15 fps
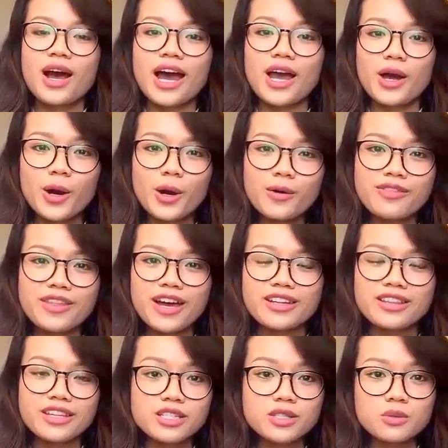I hope
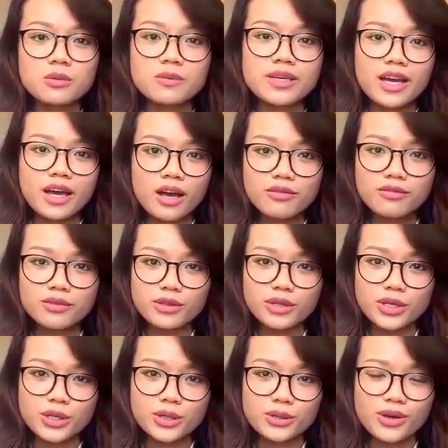that this will be helpful to
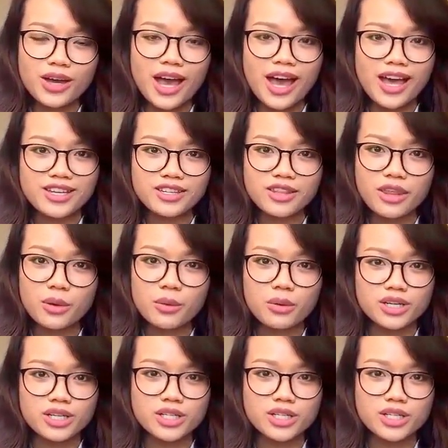you as they were